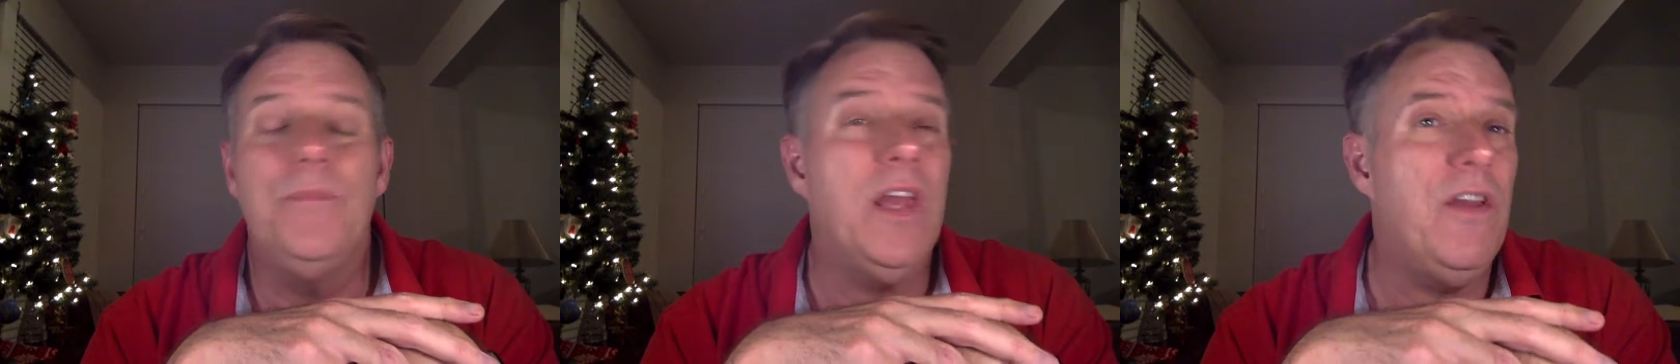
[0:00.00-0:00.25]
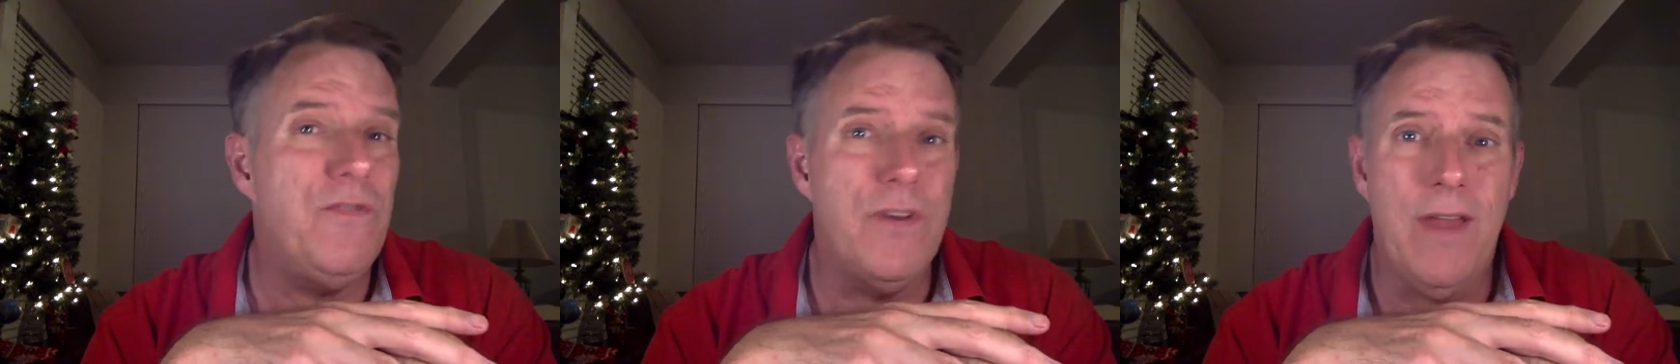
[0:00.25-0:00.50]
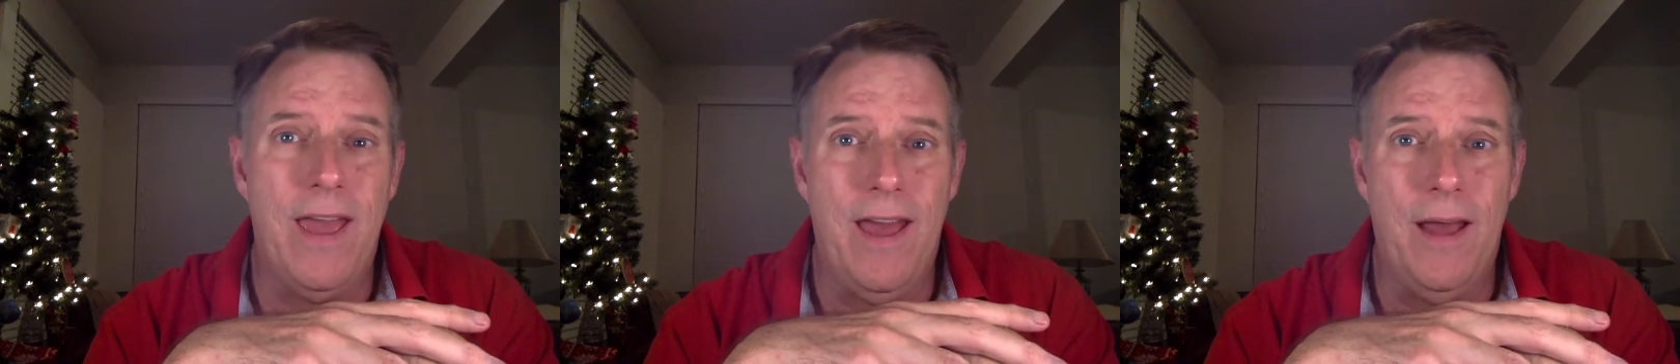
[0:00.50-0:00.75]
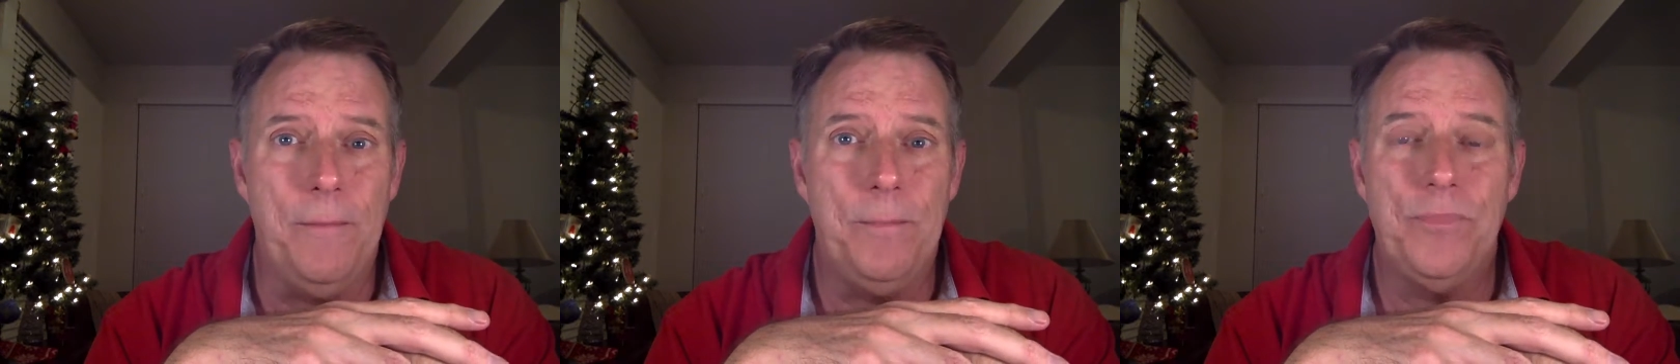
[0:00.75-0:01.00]
if you
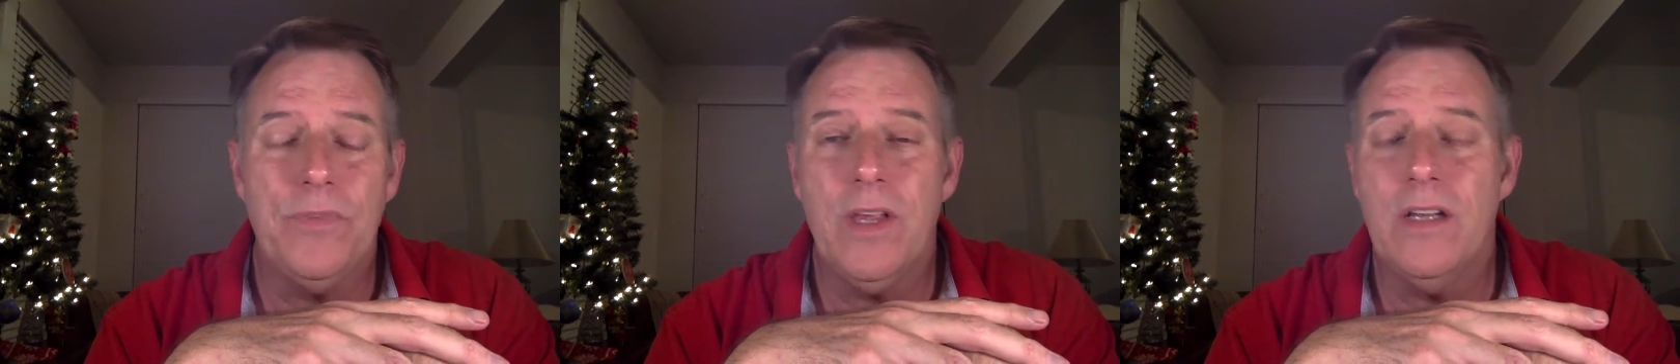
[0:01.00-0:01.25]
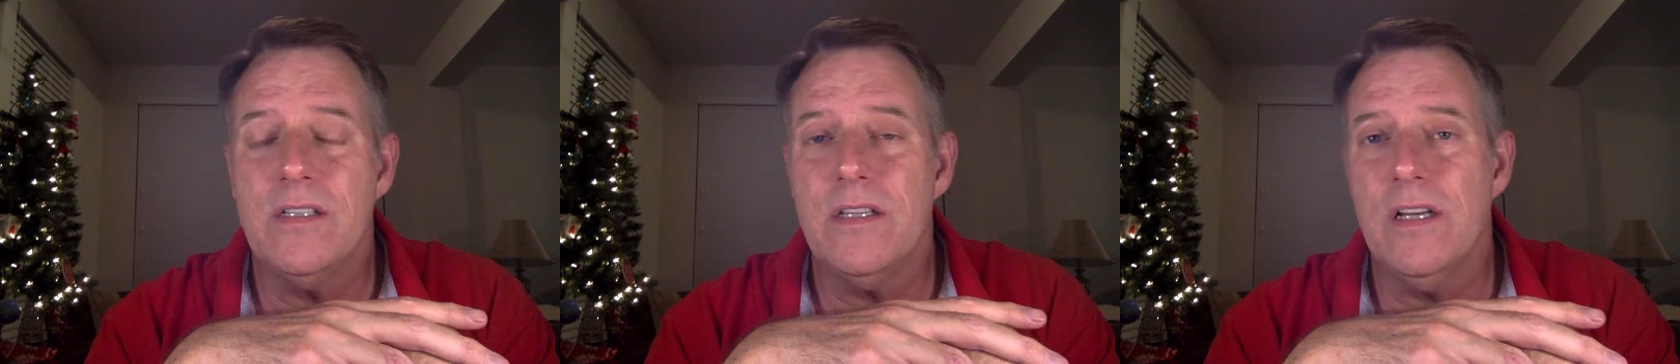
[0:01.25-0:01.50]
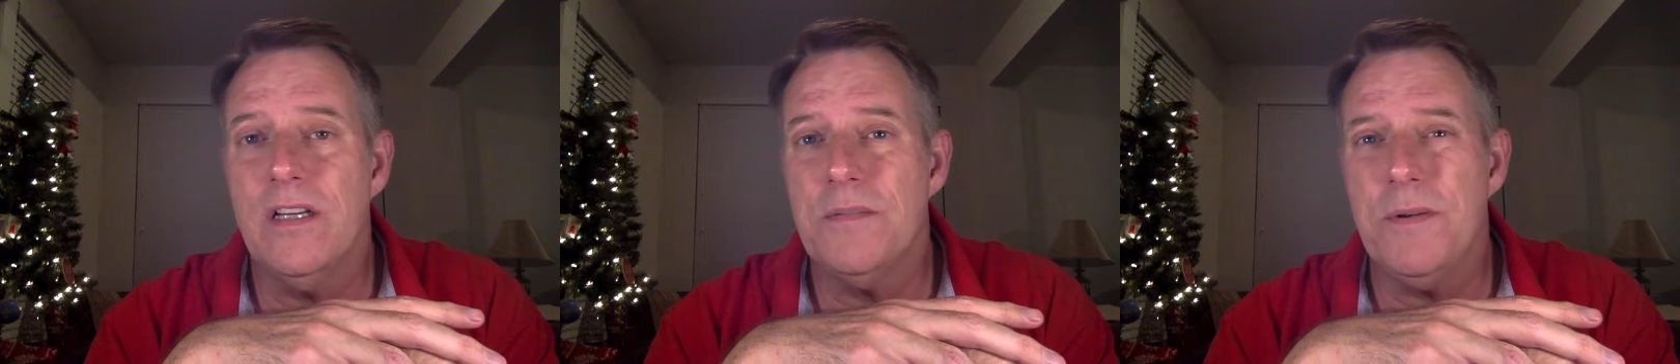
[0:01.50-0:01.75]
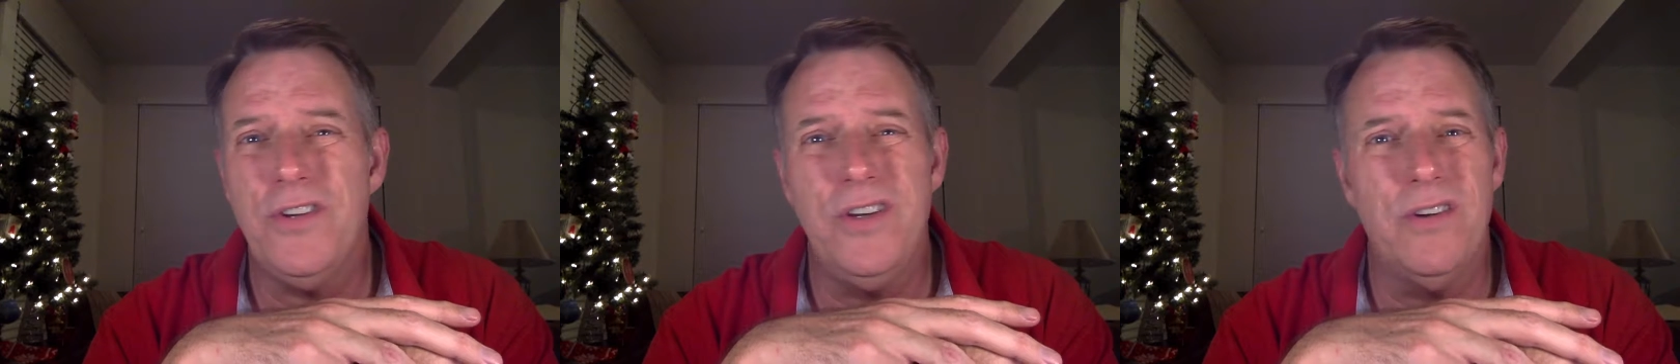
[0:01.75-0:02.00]
can, because
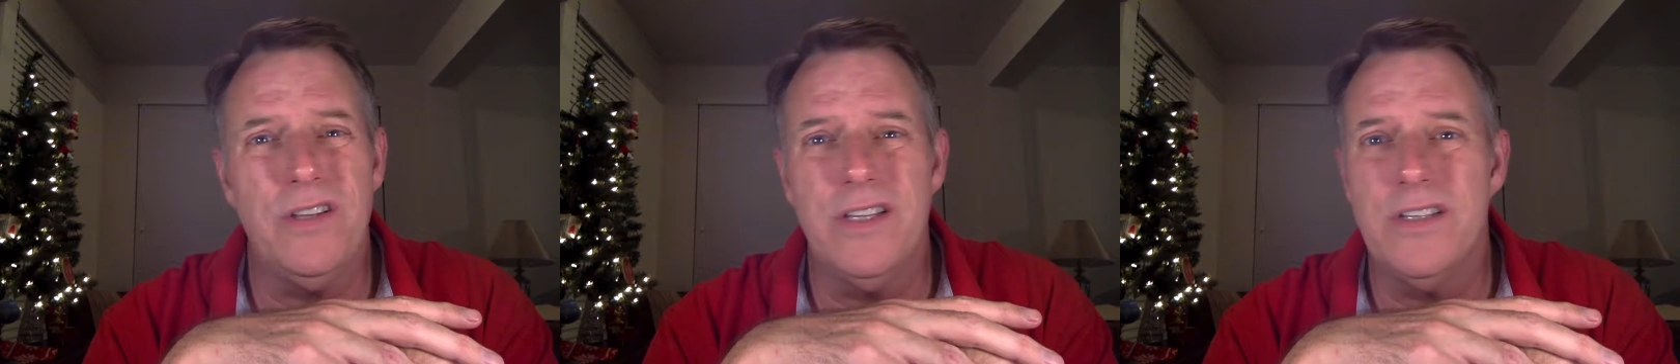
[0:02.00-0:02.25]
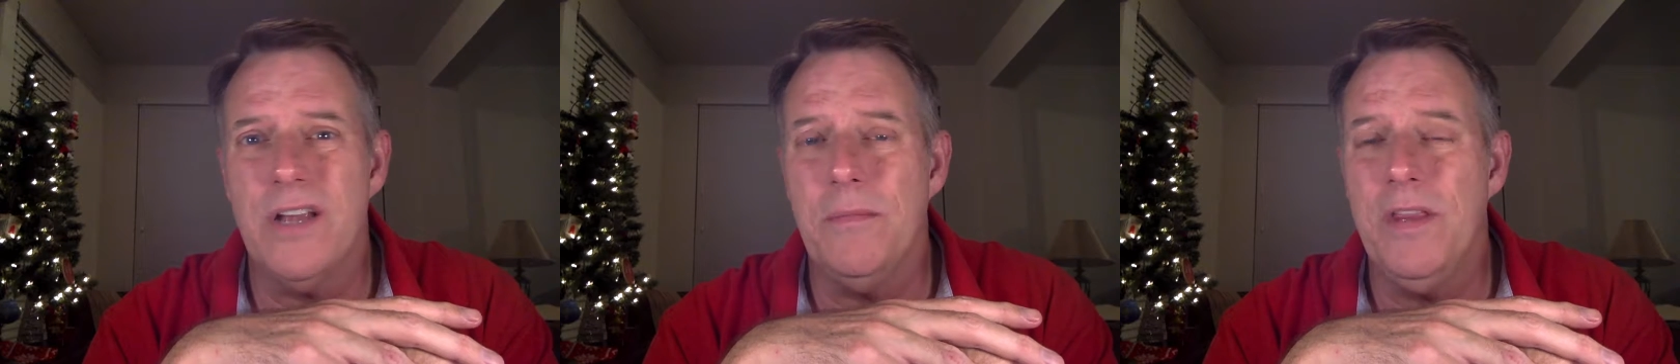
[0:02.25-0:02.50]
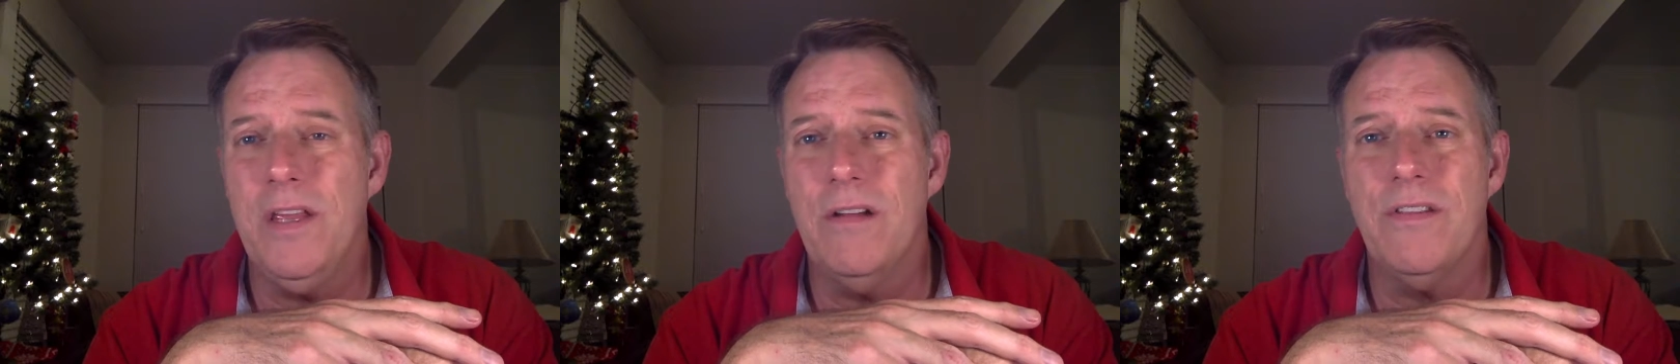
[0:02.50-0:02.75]
especially during this time of the year,